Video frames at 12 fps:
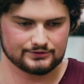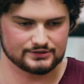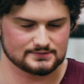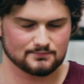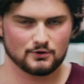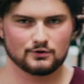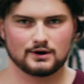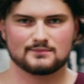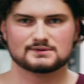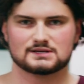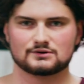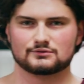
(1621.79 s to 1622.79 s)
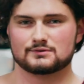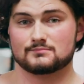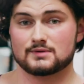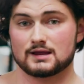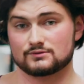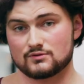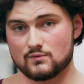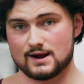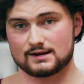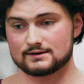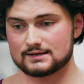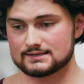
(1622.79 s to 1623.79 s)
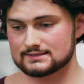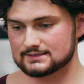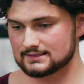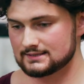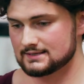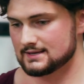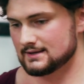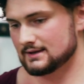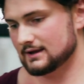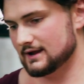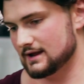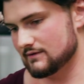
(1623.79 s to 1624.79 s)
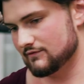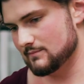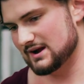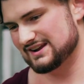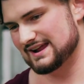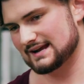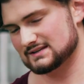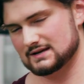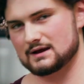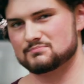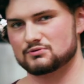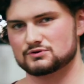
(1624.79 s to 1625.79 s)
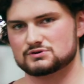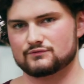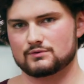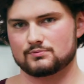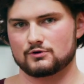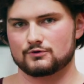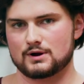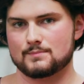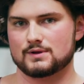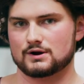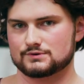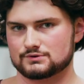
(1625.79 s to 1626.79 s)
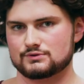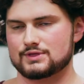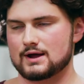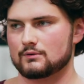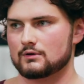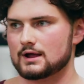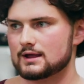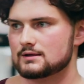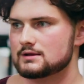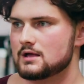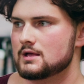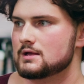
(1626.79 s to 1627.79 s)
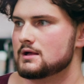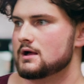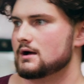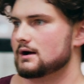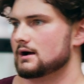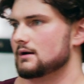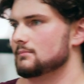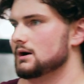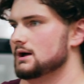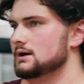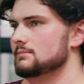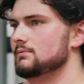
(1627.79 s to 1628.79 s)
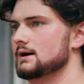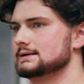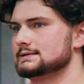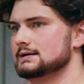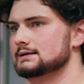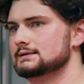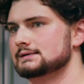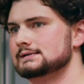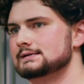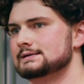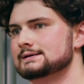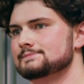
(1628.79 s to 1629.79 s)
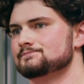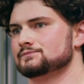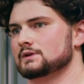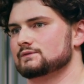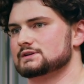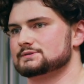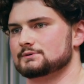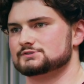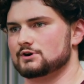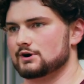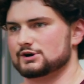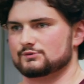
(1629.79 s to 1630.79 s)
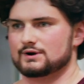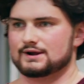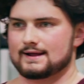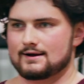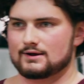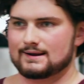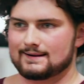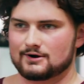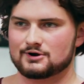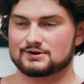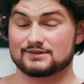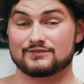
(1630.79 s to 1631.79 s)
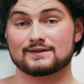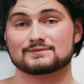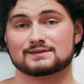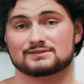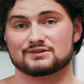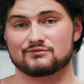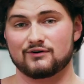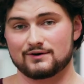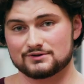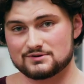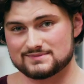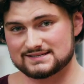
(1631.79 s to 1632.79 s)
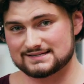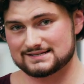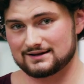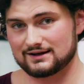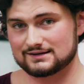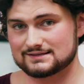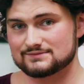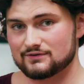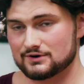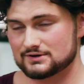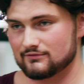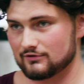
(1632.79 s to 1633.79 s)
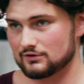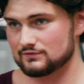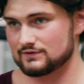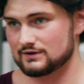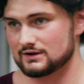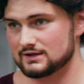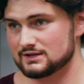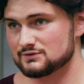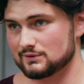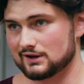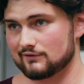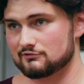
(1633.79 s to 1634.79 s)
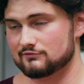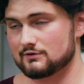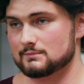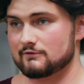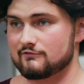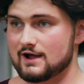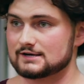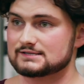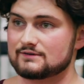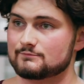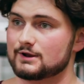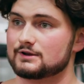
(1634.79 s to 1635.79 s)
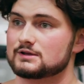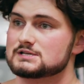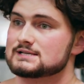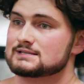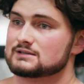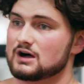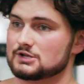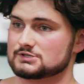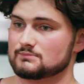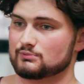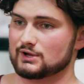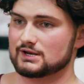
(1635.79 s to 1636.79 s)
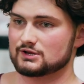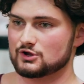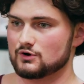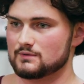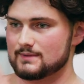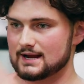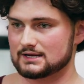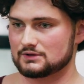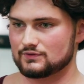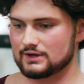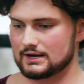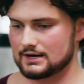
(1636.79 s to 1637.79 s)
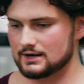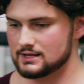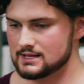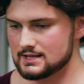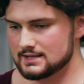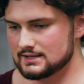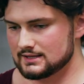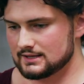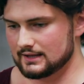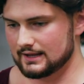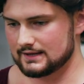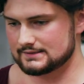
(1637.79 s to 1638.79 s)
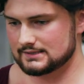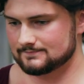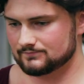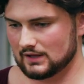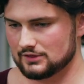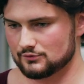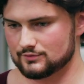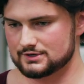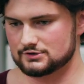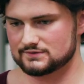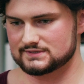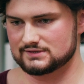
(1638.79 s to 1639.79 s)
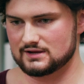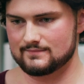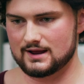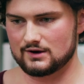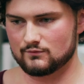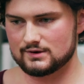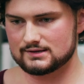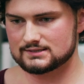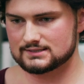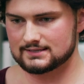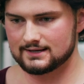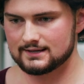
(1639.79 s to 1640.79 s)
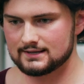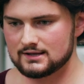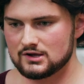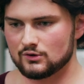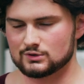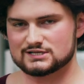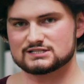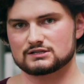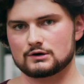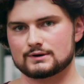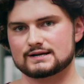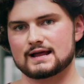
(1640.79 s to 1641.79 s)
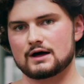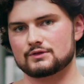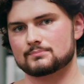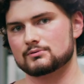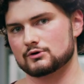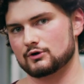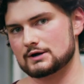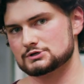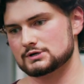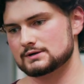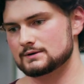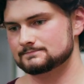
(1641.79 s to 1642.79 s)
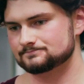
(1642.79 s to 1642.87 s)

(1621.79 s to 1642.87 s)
this program is going to remain the way it is, and for my next hypertrophy program, then I'll do it that way. But this one's harder right now, and I already think that the volume is a ton. It's very difficult to recover from. In fact, I've been contemplating going back in there and either reducing the amount of weeks or slowing down the progression,